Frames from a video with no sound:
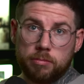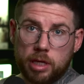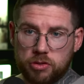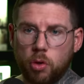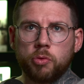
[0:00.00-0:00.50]

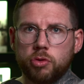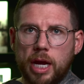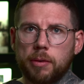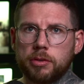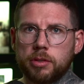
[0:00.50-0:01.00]
is 100
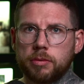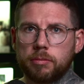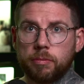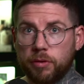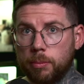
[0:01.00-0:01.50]
hours
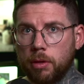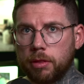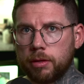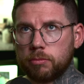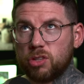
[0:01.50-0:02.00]
for the
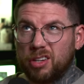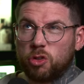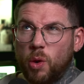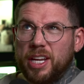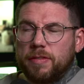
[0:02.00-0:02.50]
month. So that's
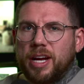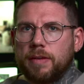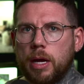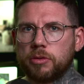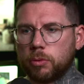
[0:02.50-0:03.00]

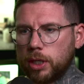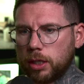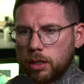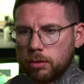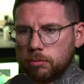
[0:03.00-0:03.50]
25 hours a
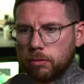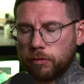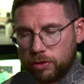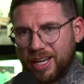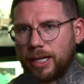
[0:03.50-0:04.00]
week
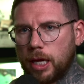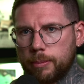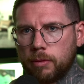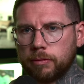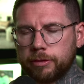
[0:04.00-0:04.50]
for a 10K
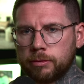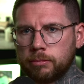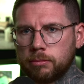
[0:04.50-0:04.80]
month.